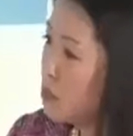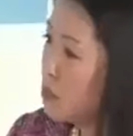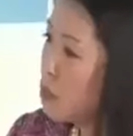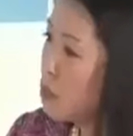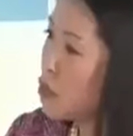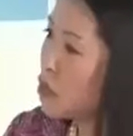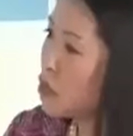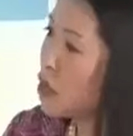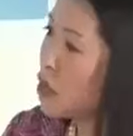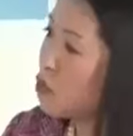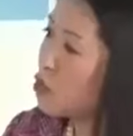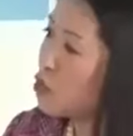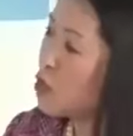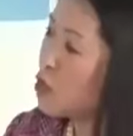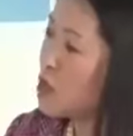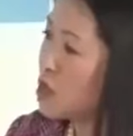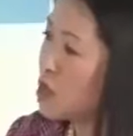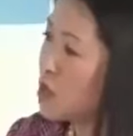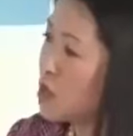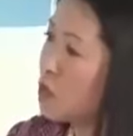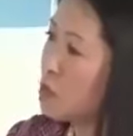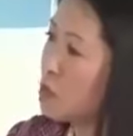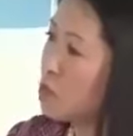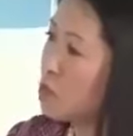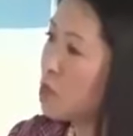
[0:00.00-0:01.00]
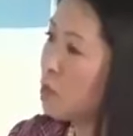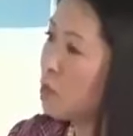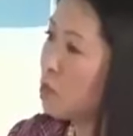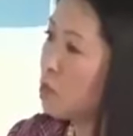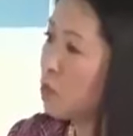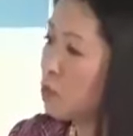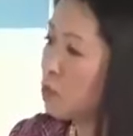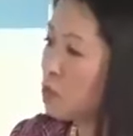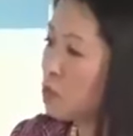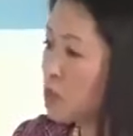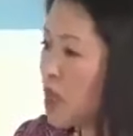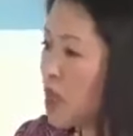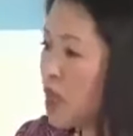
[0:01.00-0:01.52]
different countries, different
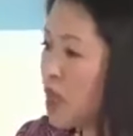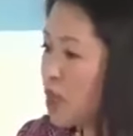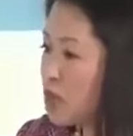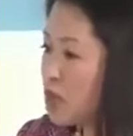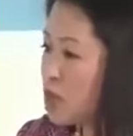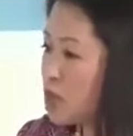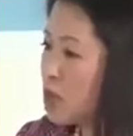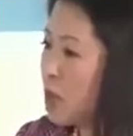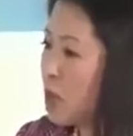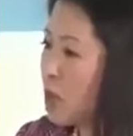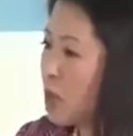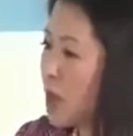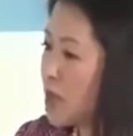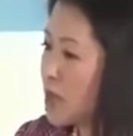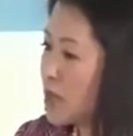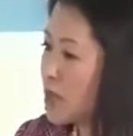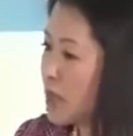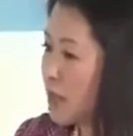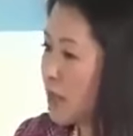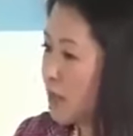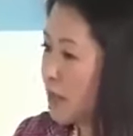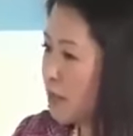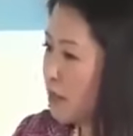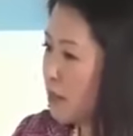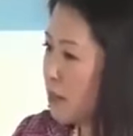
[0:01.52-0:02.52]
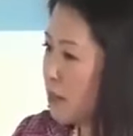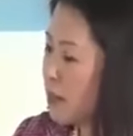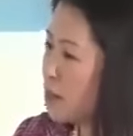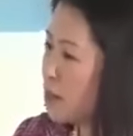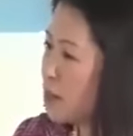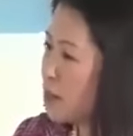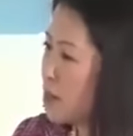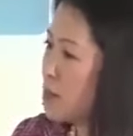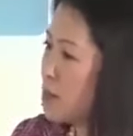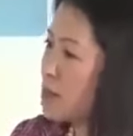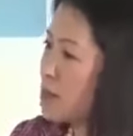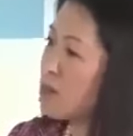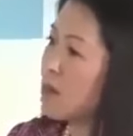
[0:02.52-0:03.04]
peoples. So I think
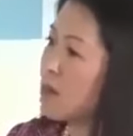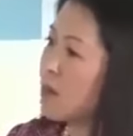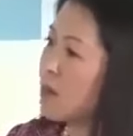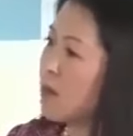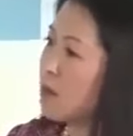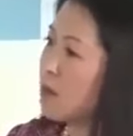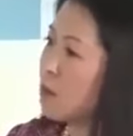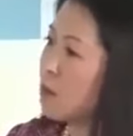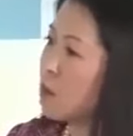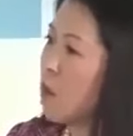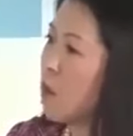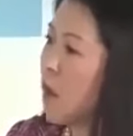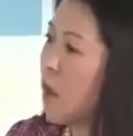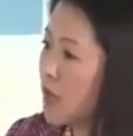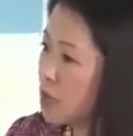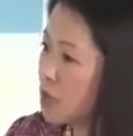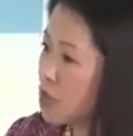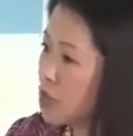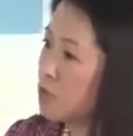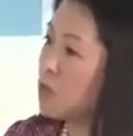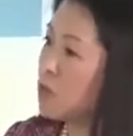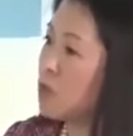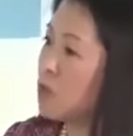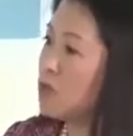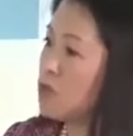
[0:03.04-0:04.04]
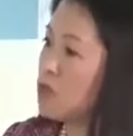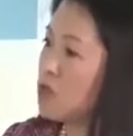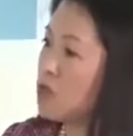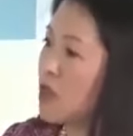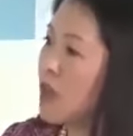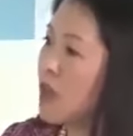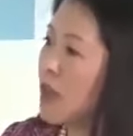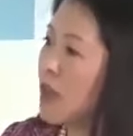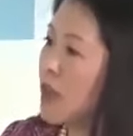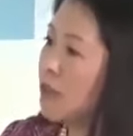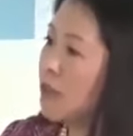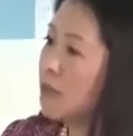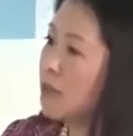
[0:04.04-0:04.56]
this is quite different,
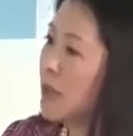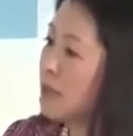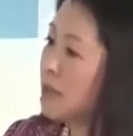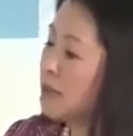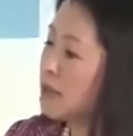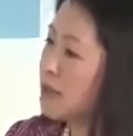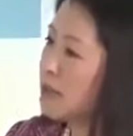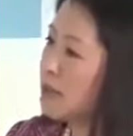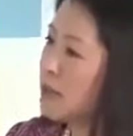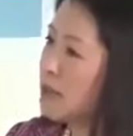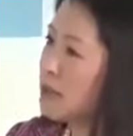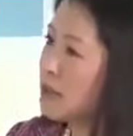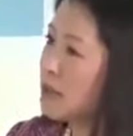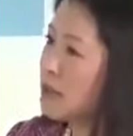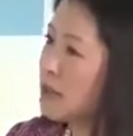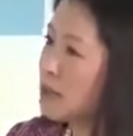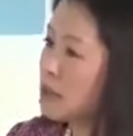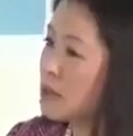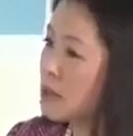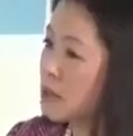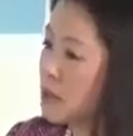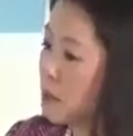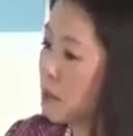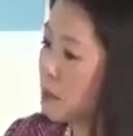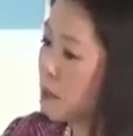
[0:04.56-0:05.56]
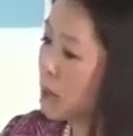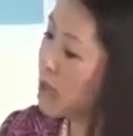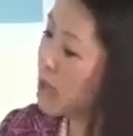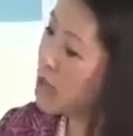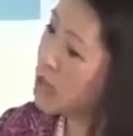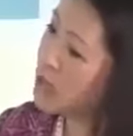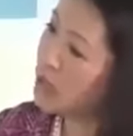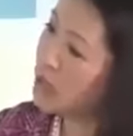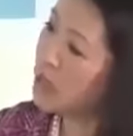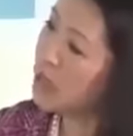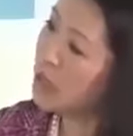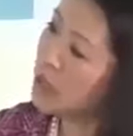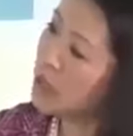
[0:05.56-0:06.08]
and this is
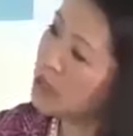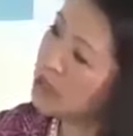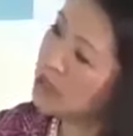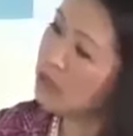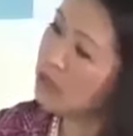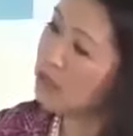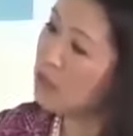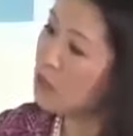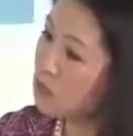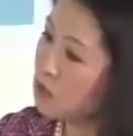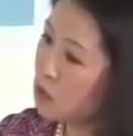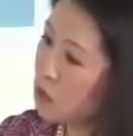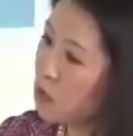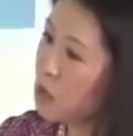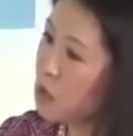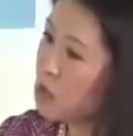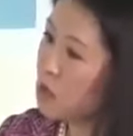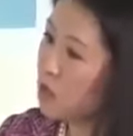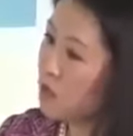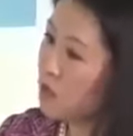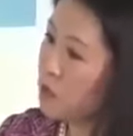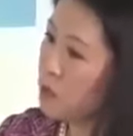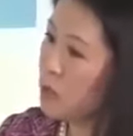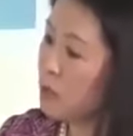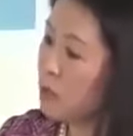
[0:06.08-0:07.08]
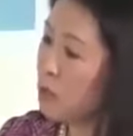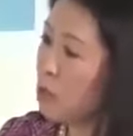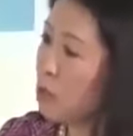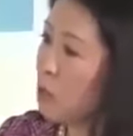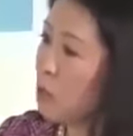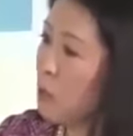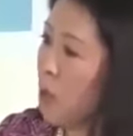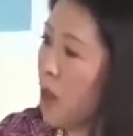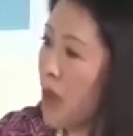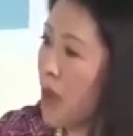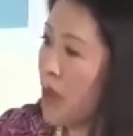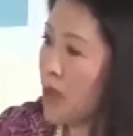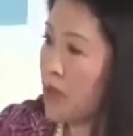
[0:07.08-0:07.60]
basically, I think, the root of people,
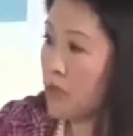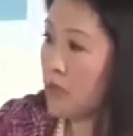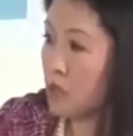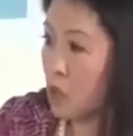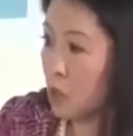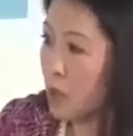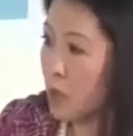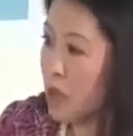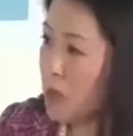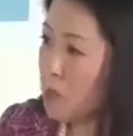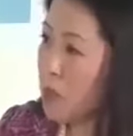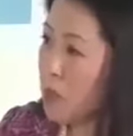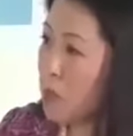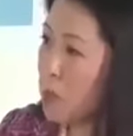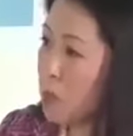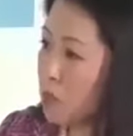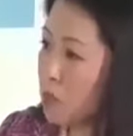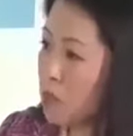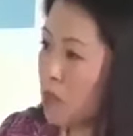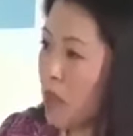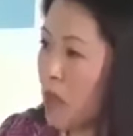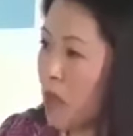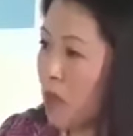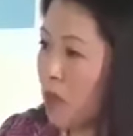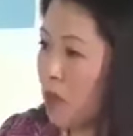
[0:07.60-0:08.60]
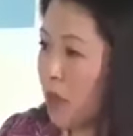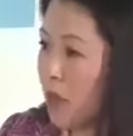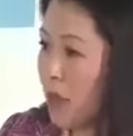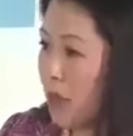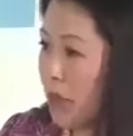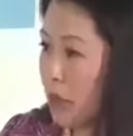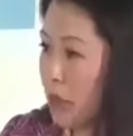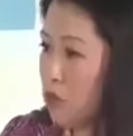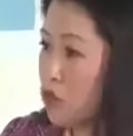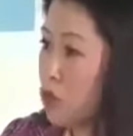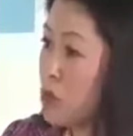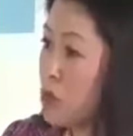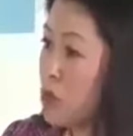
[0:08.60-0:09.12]
why so many people now are
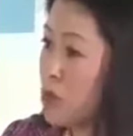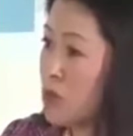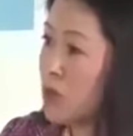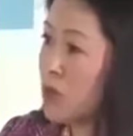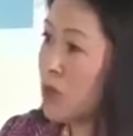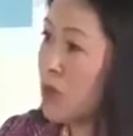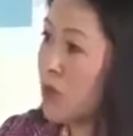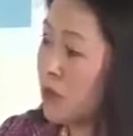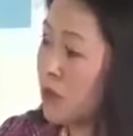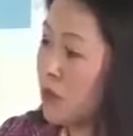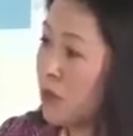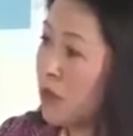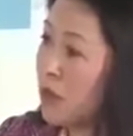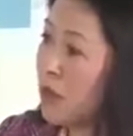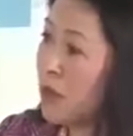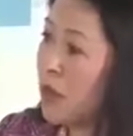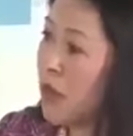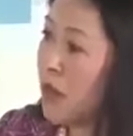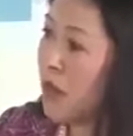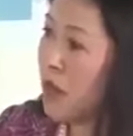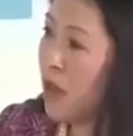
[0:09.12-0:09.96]
interested in